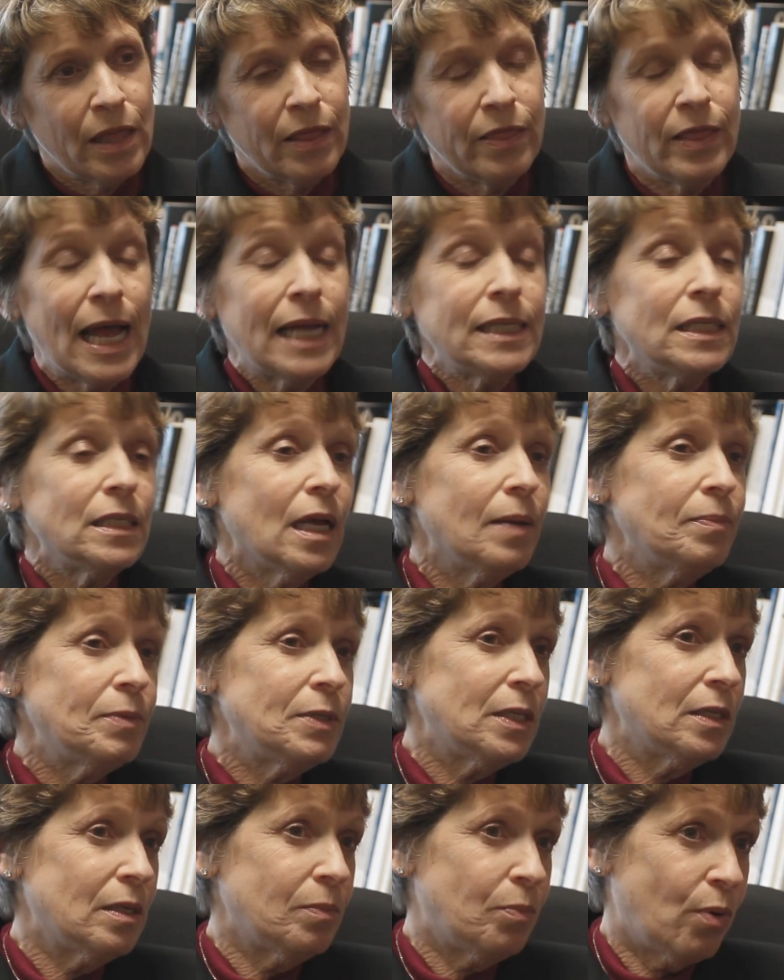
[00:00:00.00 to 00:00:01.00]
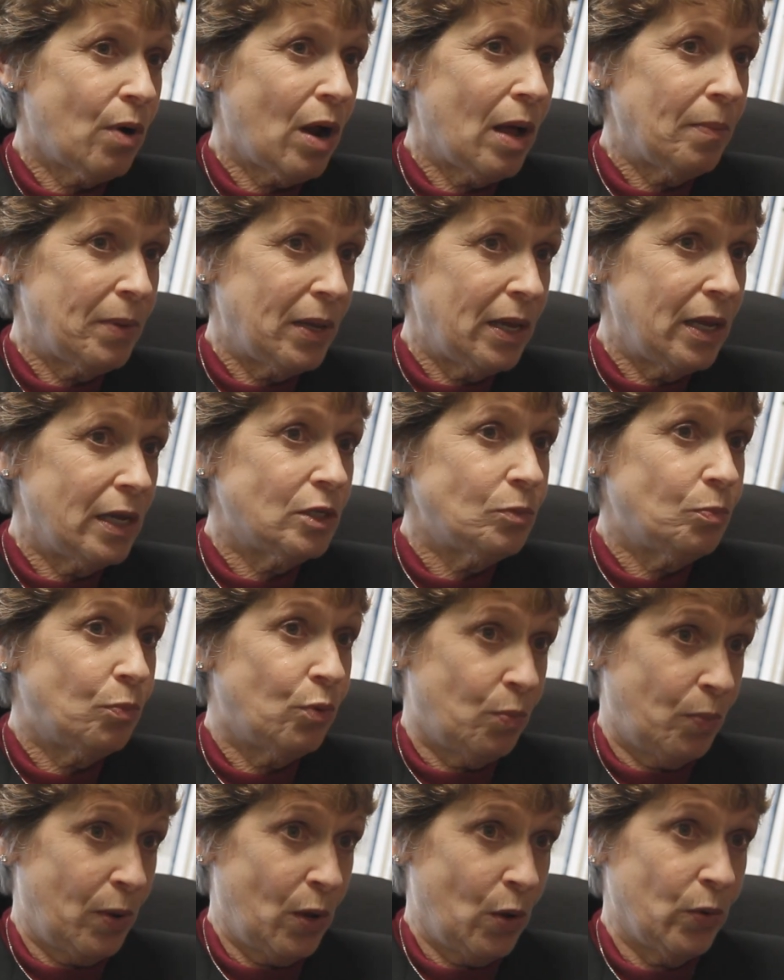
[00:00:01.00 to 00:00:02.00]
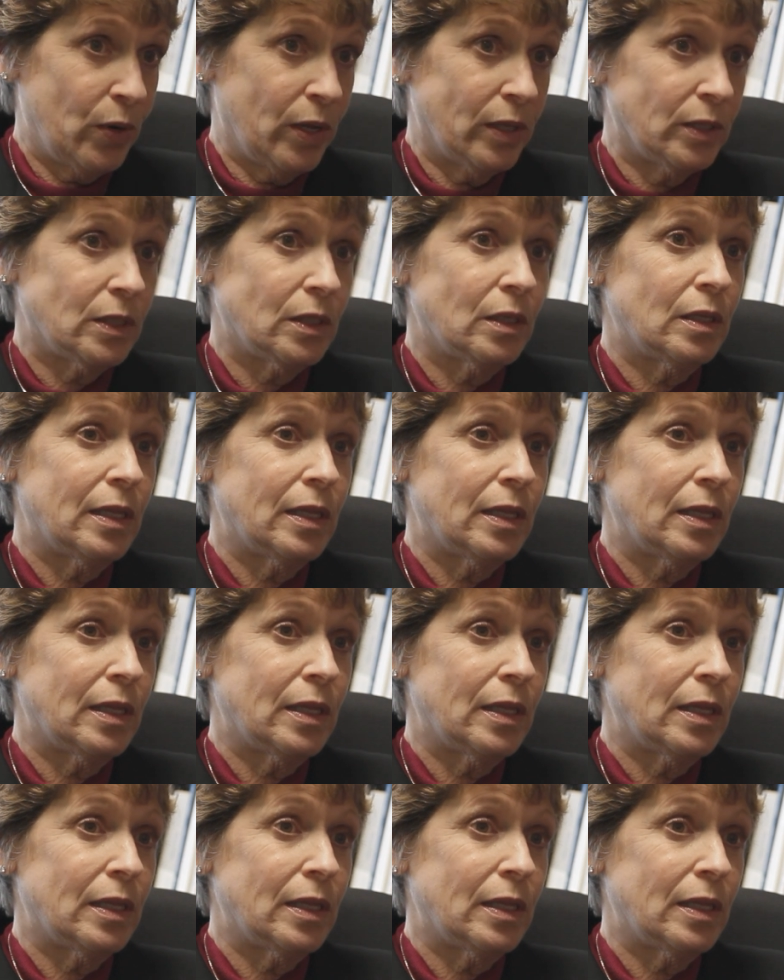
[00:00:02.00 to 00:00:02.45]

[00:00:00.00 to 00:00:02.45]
That's up to the Prop 8 proponents.